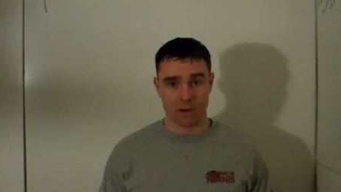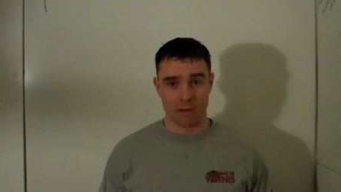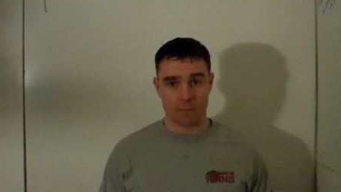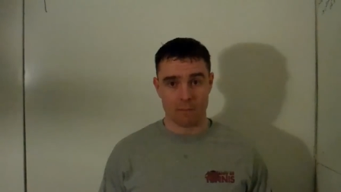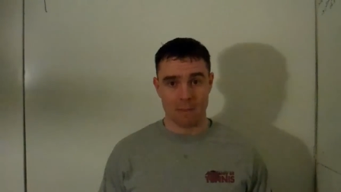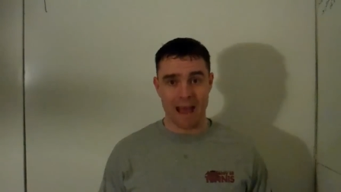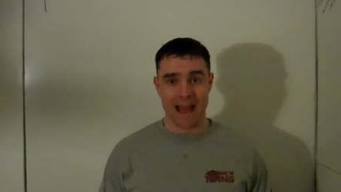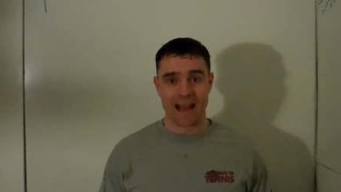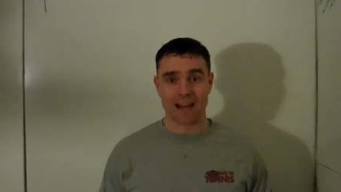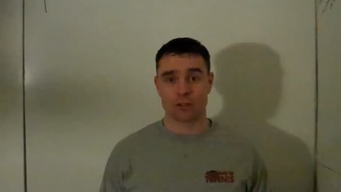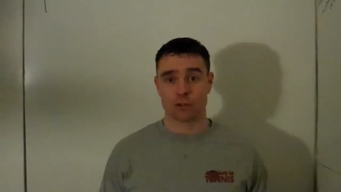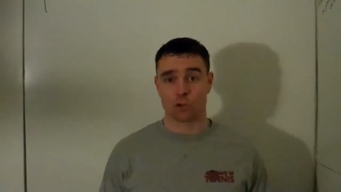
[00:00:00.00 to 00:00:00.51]
rep
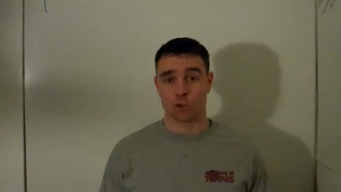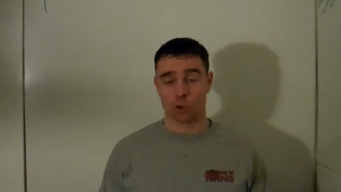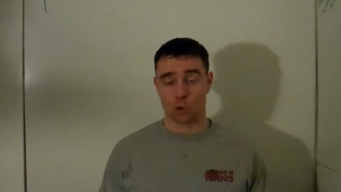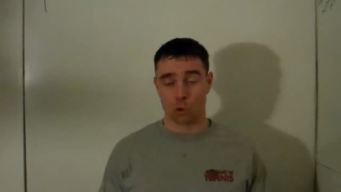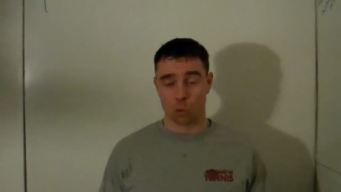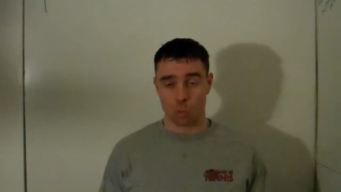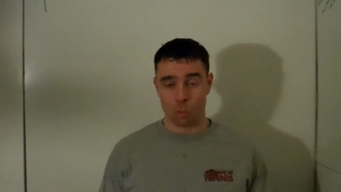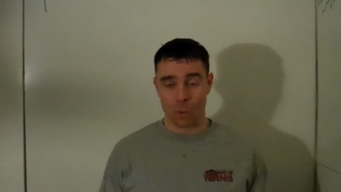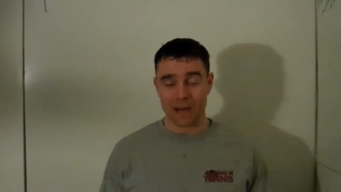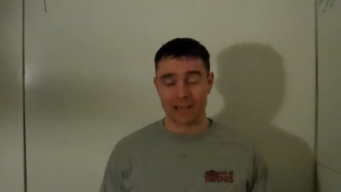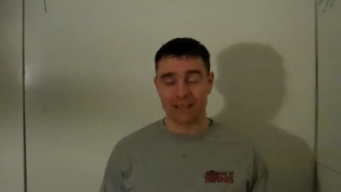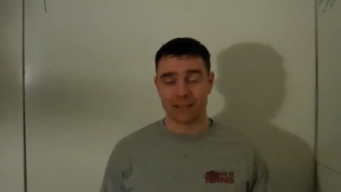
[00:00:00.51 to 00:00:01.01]
max or the
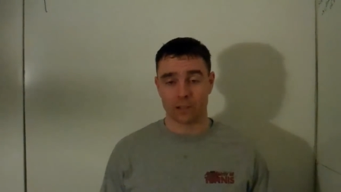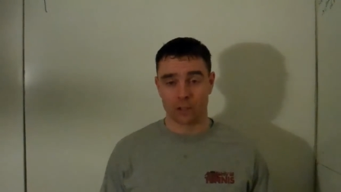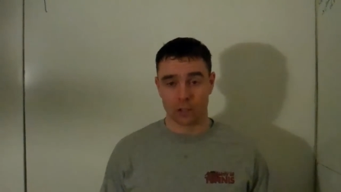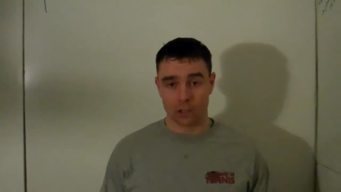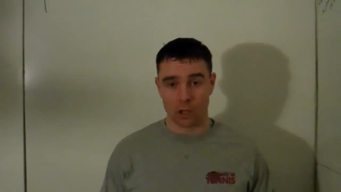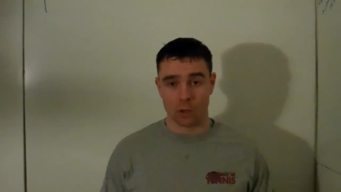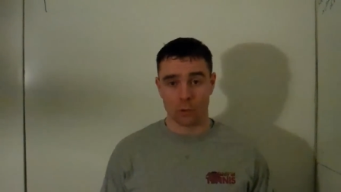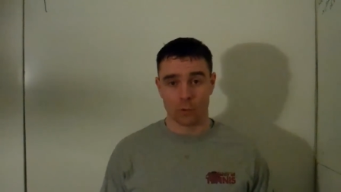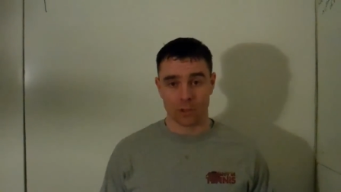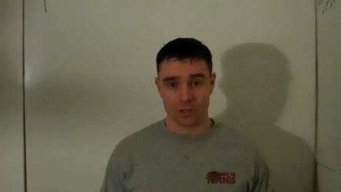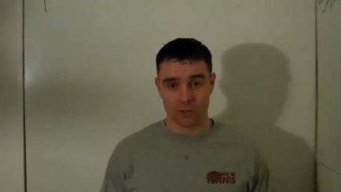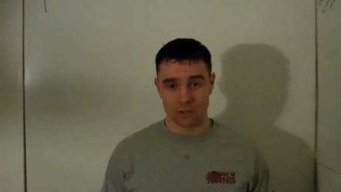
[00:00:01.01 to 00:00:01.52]
weight they're
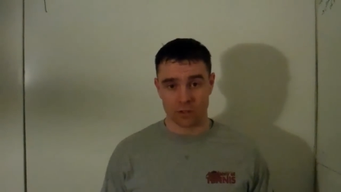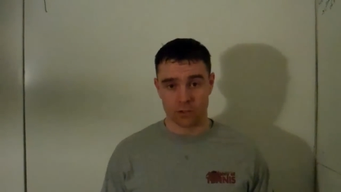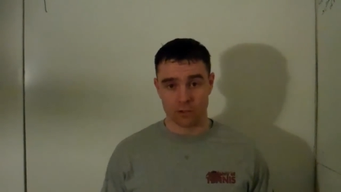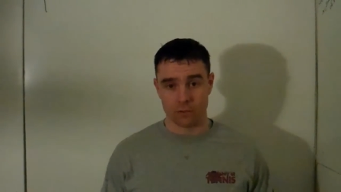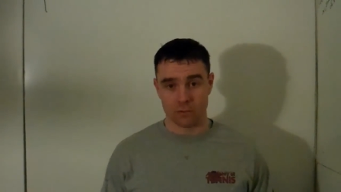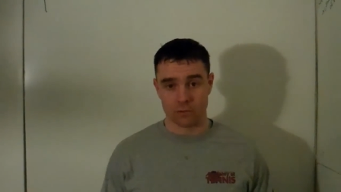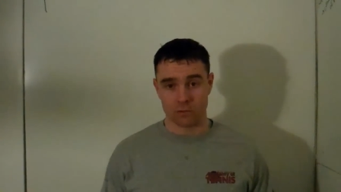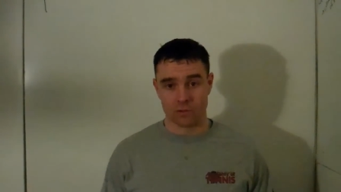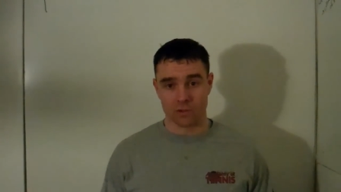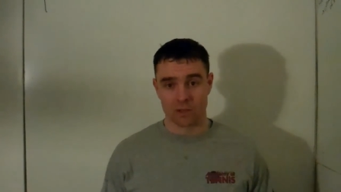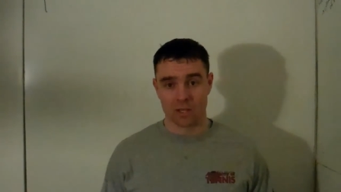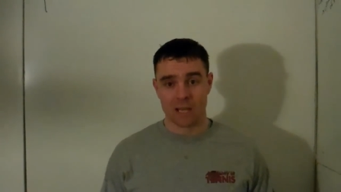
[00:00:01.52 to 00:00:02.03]
going to
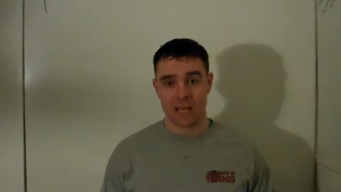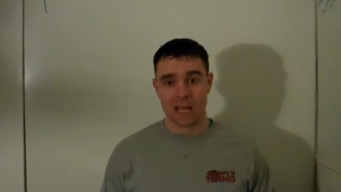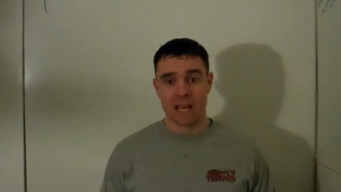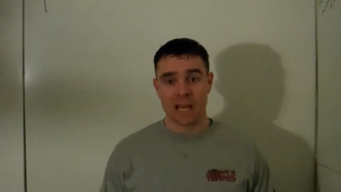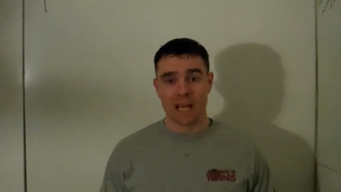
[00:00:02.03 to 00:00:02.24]
use.